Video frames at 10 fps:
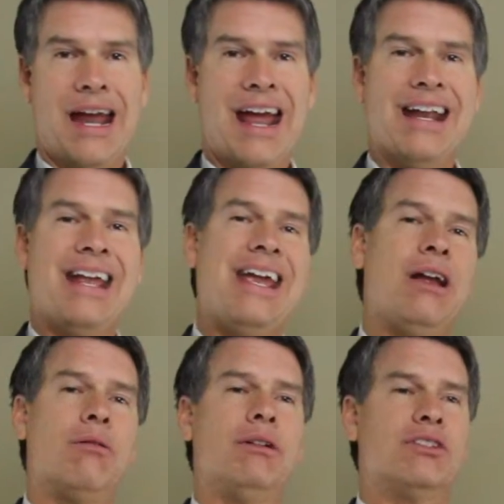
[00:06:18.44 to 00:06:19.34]
And
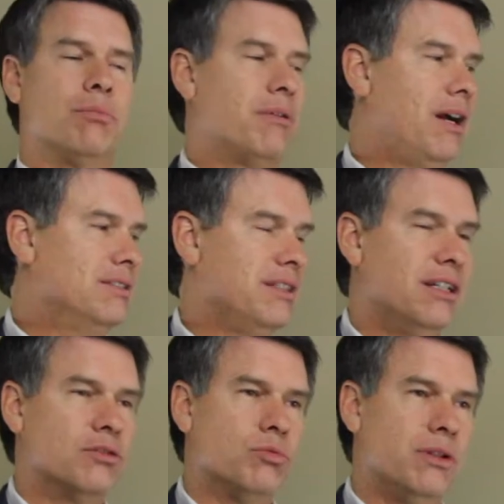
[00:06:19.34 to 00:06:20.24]
equally surprising
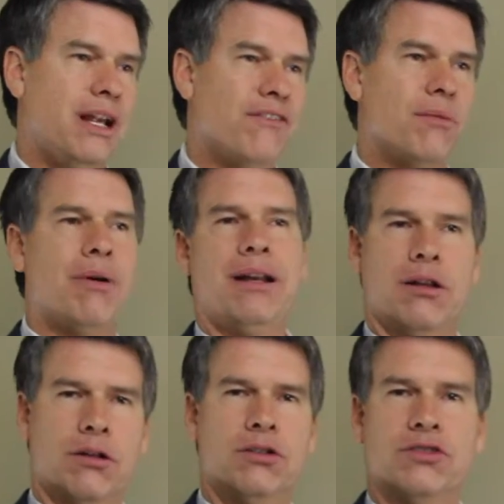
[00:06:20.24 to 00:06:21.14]
is when everybody
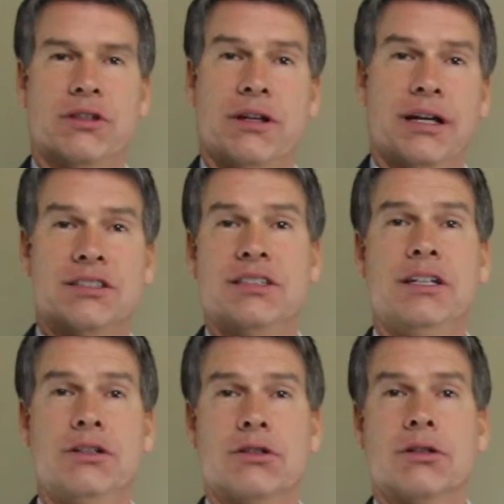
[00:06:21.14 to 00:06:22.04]
learns that a
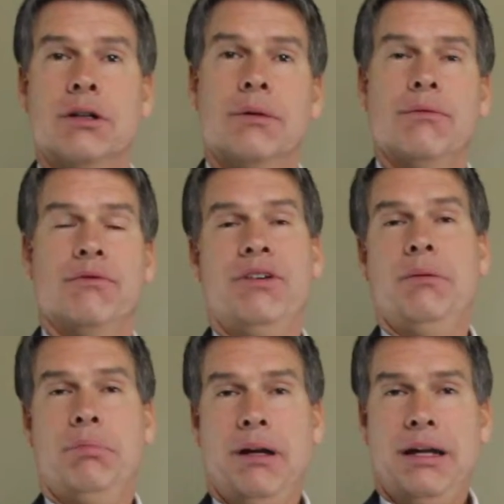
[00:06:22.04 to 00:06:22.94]
senior
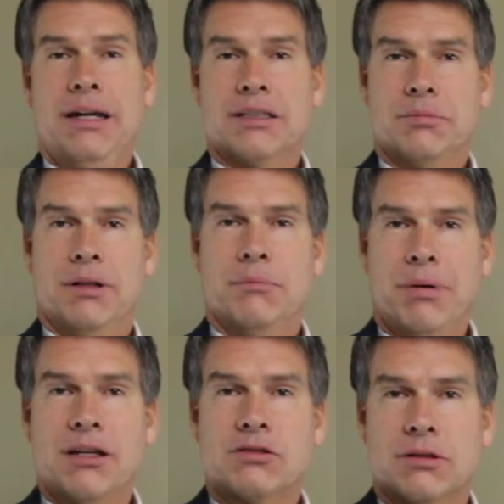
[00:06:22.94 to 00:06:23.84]
VP has been
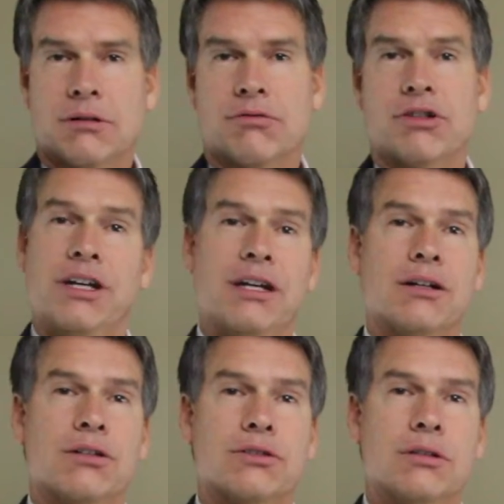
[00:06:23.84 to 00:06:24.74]
embezzling for
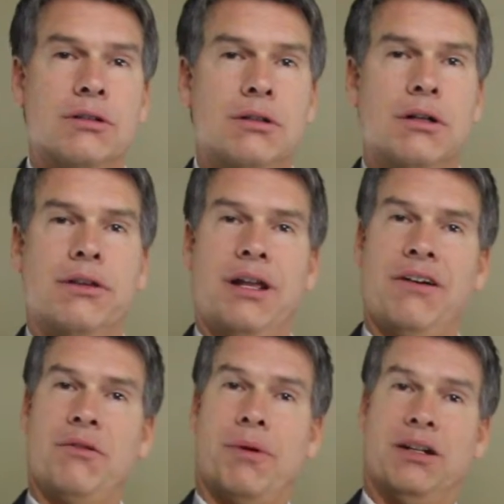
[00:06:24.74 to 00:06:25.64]
years, then
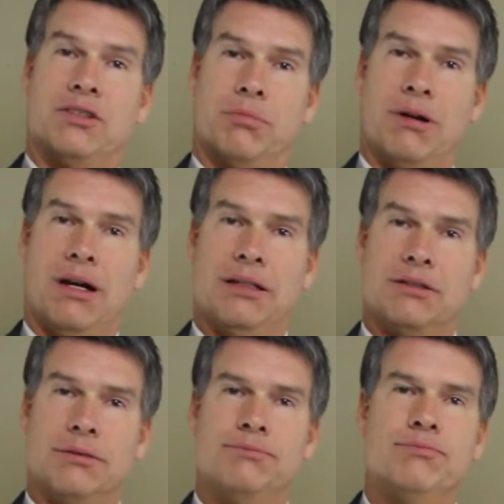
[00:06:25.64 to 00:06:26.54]
everybody's
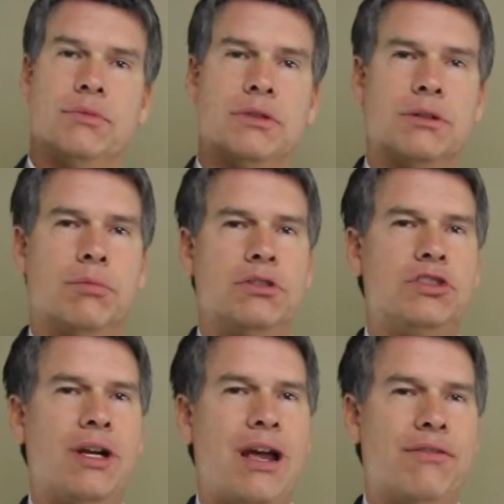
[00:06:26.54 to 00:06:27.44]
surprised. So
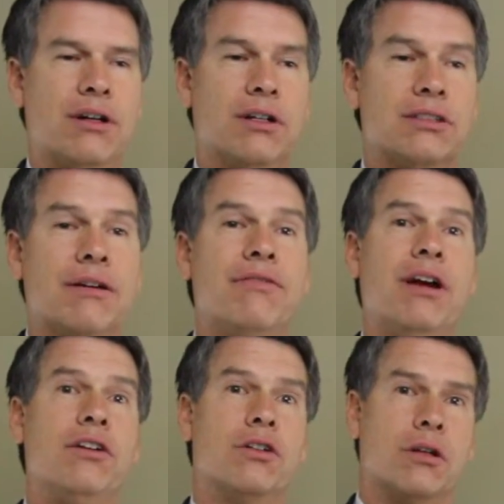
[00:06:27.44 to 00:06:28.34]
what you have here is a
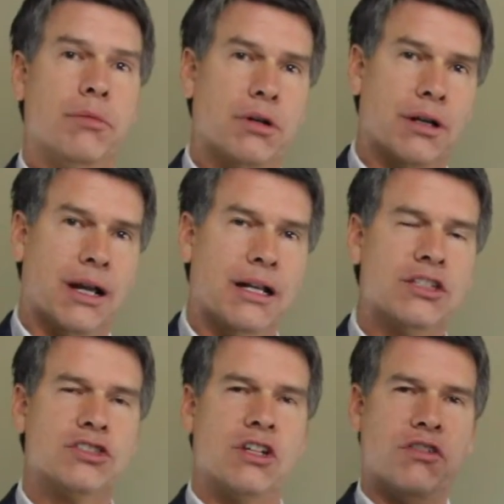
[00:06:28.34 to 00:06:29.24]
failure to communicate.
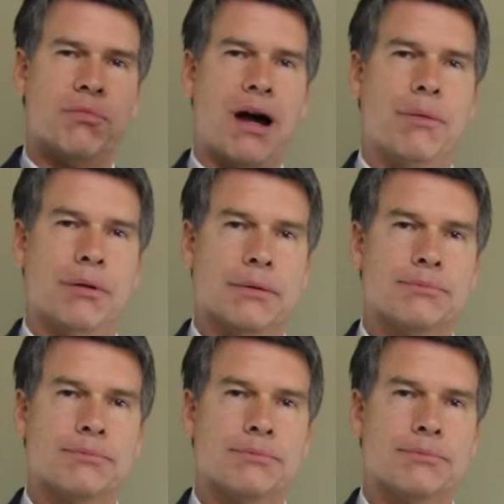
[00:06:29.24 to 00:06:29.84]
It's stovepiping.